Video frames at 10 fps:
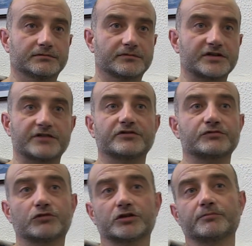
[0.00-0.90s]

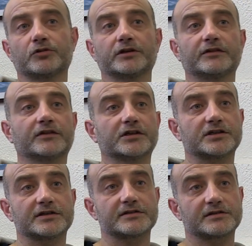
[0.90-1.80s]
surface water bodies such
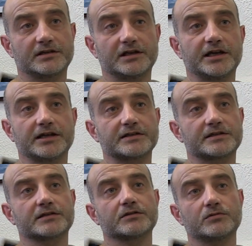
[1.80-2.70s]
as
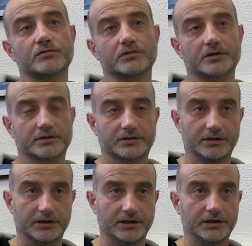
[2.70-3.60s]
lakes or
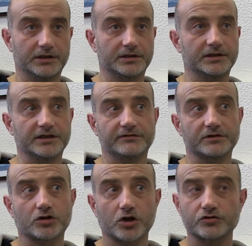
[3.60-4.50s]
even
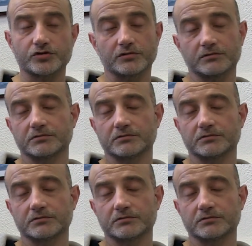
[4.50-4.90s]
coastal